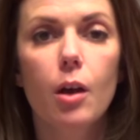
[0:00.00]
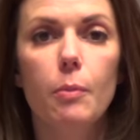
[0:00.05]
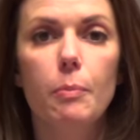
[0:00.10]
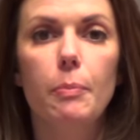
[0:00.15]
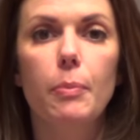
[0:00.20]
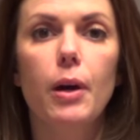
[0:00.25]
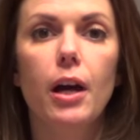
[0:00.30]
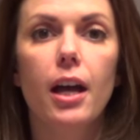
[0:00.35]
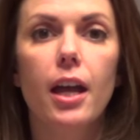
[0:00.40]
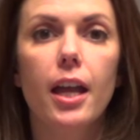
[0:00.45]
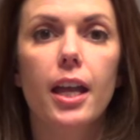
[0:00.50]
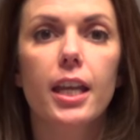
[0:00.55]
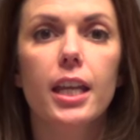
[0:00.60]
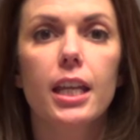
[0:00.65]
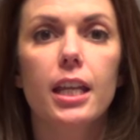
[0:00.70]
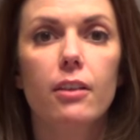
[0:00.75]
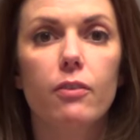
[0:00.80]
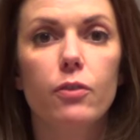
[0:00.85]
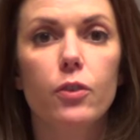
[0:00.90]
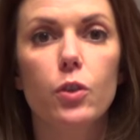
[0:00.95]

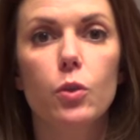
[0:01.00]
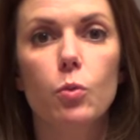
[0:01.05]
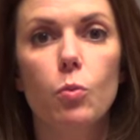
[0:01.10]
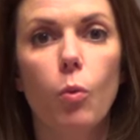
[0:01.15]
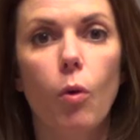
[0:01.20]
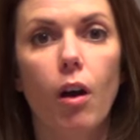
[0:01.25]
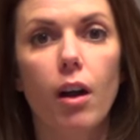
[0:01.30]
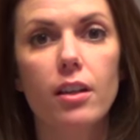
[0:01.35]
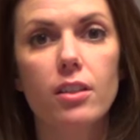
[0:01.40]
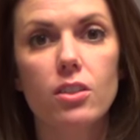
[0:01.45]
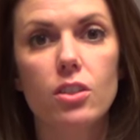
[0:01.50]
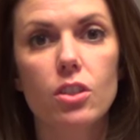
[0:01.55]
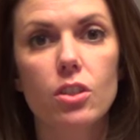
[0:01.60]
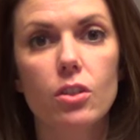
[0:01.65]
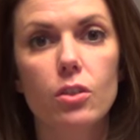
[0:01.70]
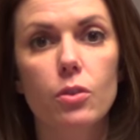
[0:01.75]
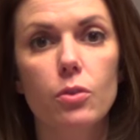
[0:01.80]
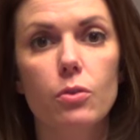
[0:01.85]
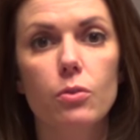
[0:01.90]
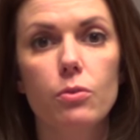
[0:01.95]
but if you want
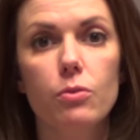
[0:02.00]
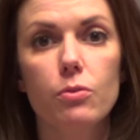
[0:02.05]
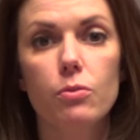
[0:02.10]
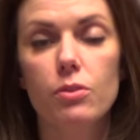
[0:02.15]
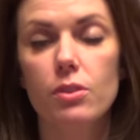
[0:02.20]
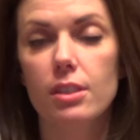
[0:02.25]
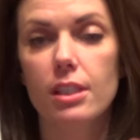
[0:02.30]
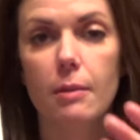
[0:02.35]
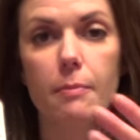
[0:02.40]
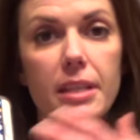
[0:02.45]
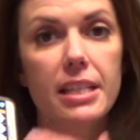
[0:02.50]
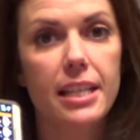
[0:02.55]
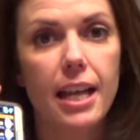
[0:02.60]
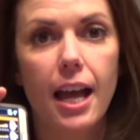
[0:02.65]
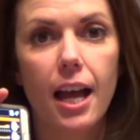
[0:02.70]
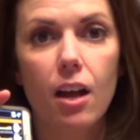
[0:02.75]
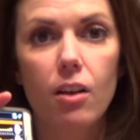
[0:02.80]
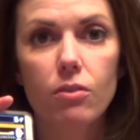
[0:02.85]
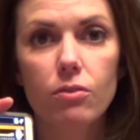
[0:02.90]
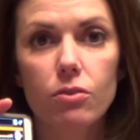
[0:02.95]
to skim it
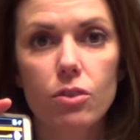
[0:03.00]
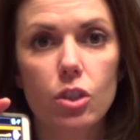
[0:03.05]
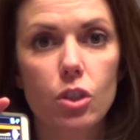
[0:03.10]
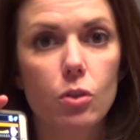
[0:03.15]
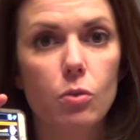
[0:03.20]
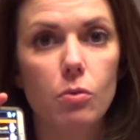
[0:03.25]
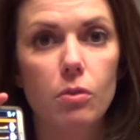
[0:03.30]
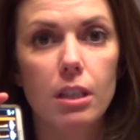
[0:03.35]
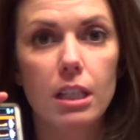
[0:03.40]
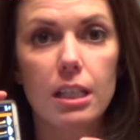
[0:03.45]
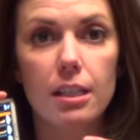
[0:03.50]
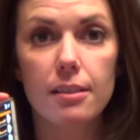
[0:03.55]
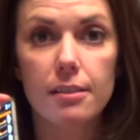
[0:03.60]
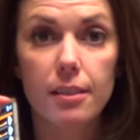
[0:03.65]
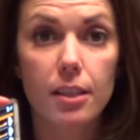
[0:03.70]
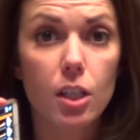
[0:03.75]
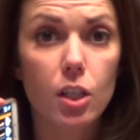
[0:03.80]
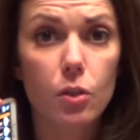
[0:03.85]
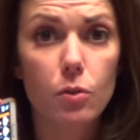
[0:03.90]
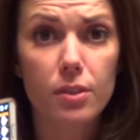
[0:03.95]
down to an
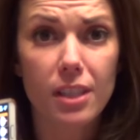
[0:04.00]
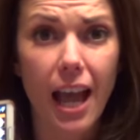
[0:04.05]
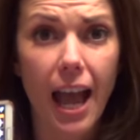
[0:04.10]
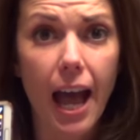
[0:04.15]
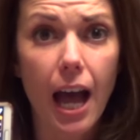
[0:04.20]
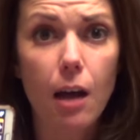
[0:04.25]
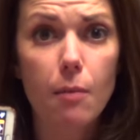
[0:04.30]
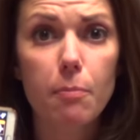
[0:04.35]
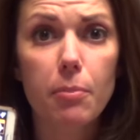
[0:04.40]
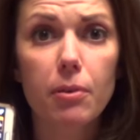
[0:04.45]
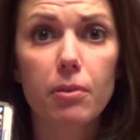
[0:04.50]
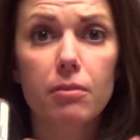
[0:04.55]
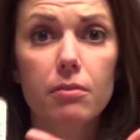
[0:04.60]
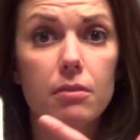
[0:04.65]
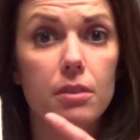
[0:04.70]
easy to use app,